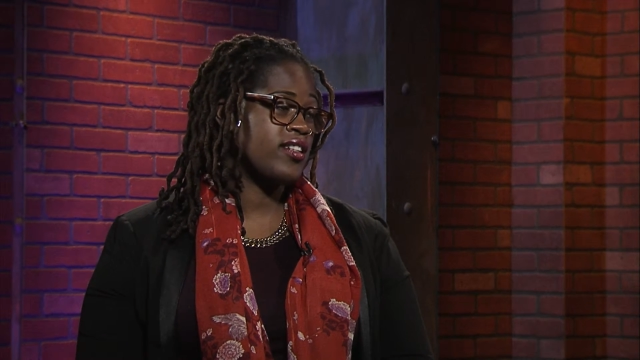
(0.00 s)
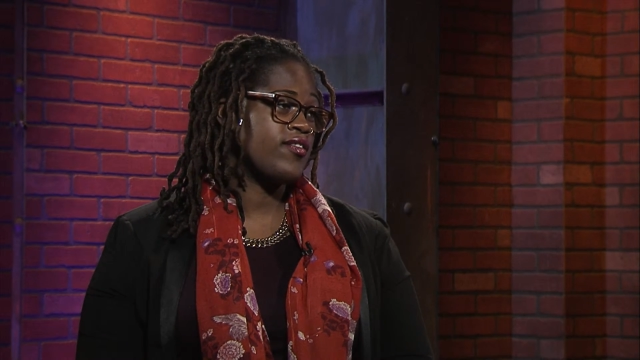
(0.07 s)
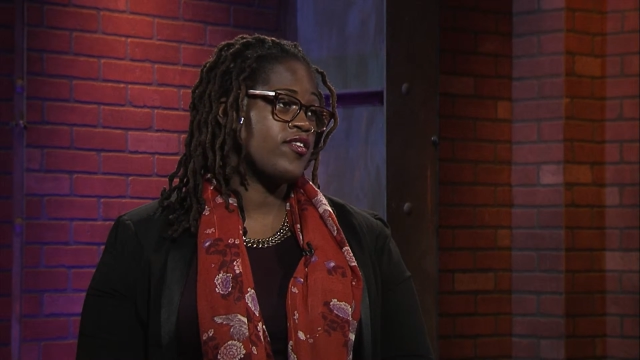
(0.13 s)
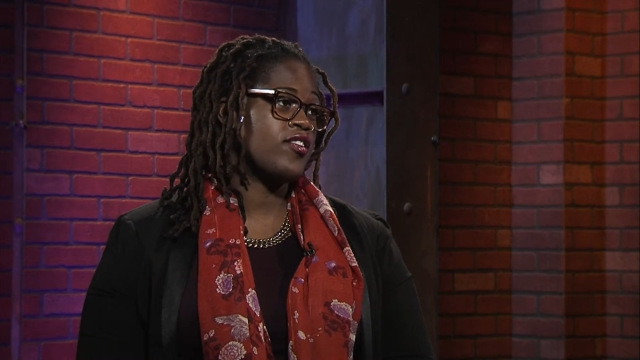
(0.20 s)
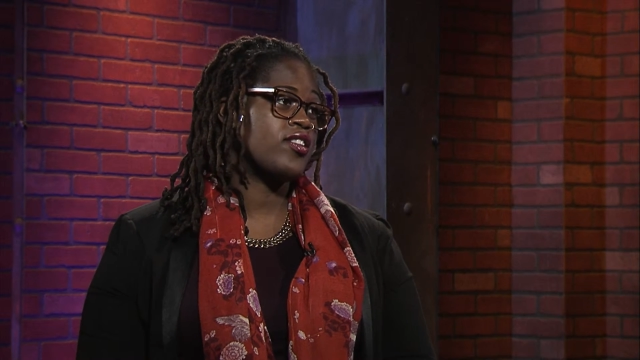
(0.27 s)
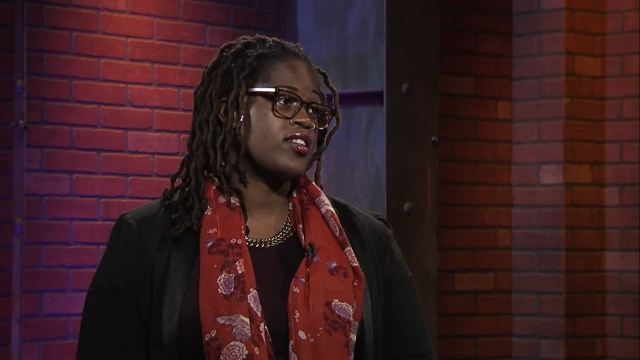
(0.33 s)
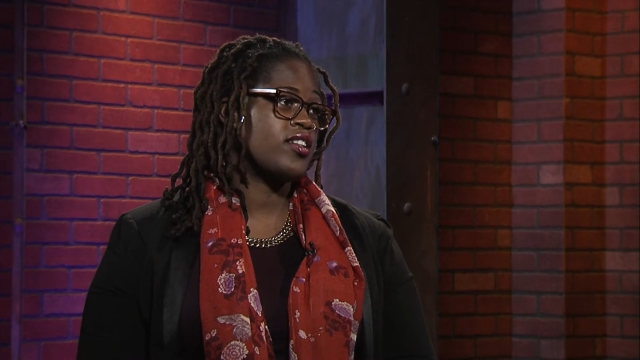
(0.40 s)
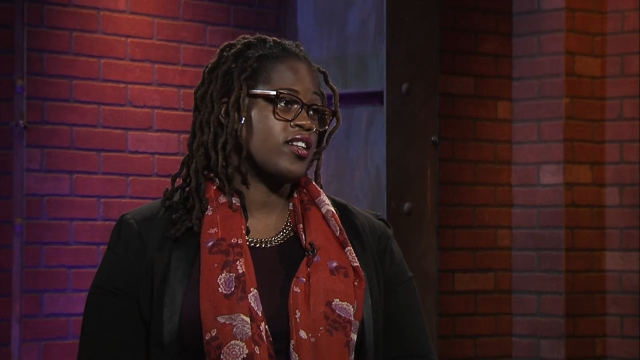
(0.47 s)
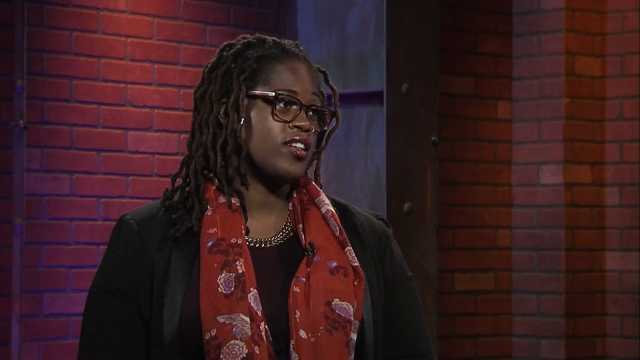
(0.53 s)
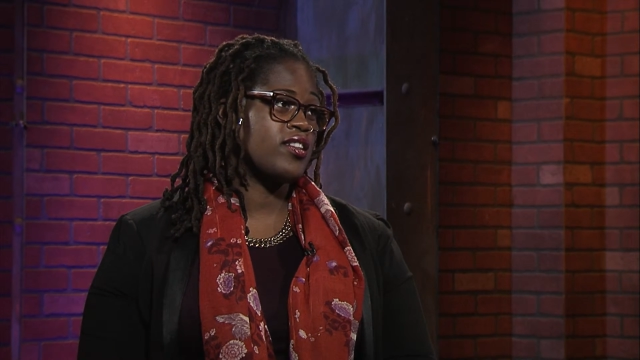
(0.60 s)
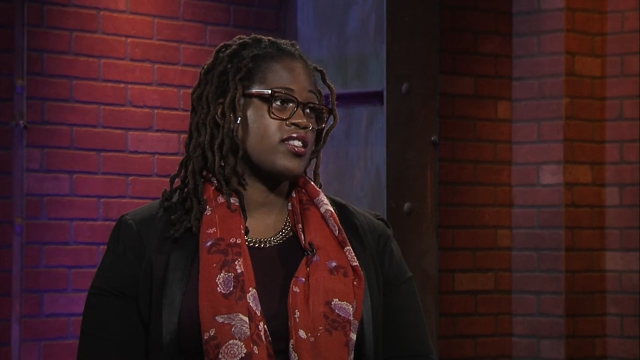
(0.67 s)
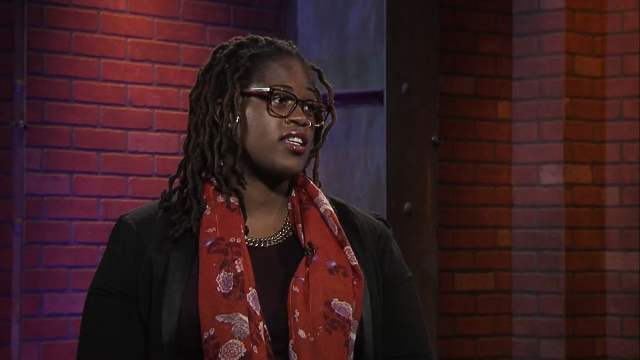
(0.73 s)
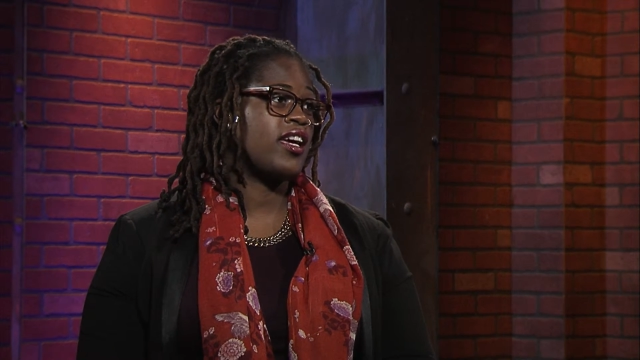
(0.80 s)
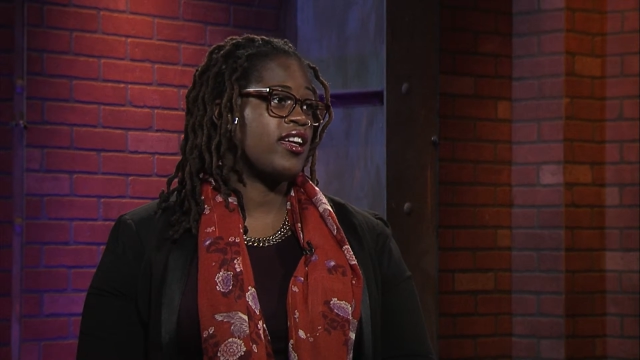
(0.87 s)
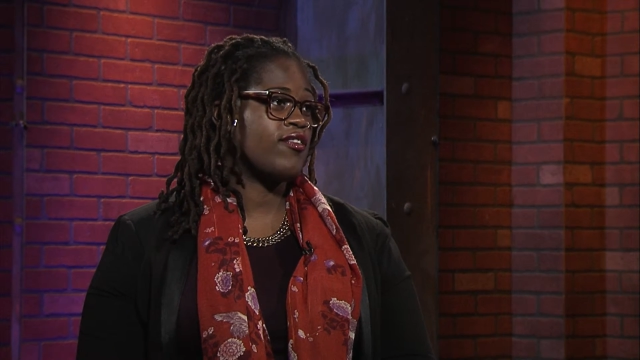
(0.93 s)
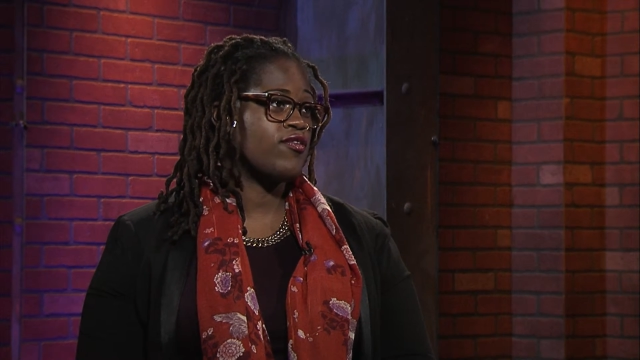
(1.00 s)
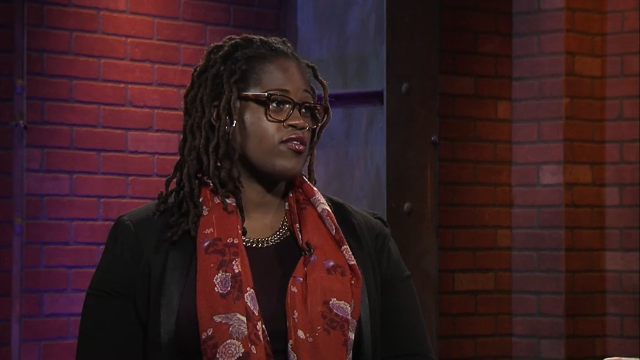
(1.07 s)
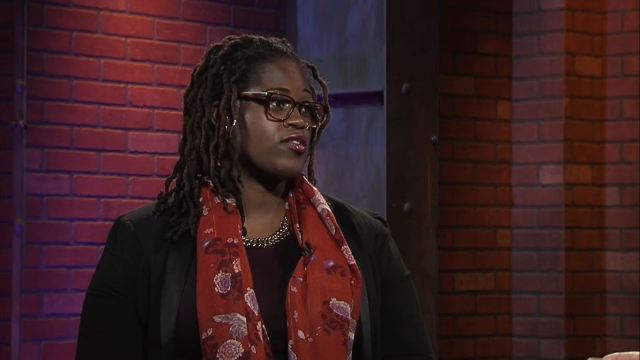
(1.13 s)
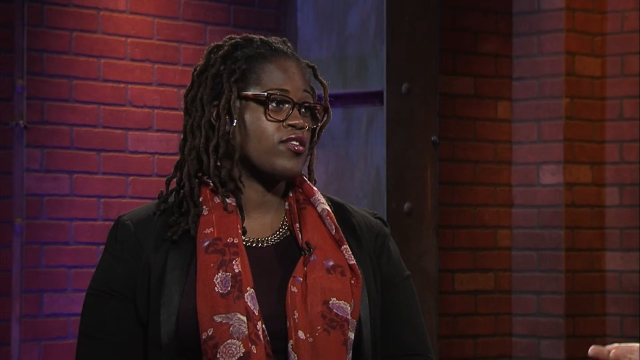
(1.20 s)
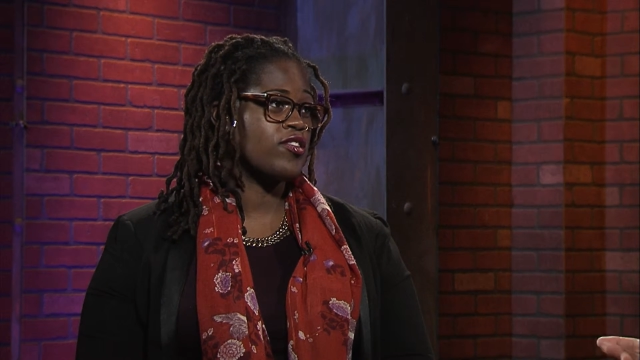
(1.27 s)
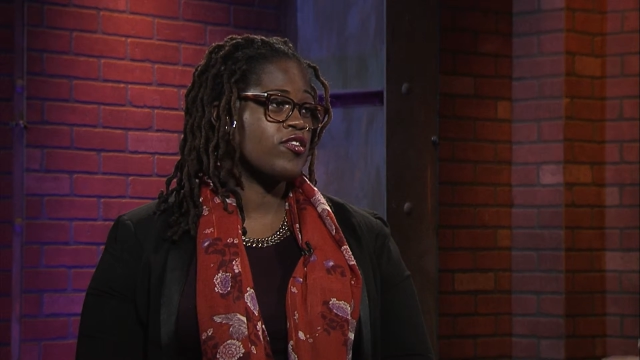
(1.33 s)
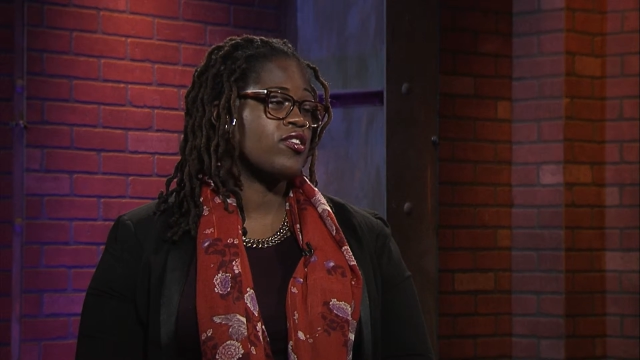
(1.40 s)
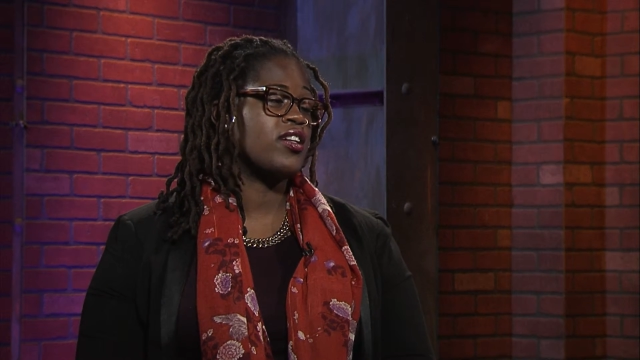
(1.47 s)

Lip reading: for adults and for children,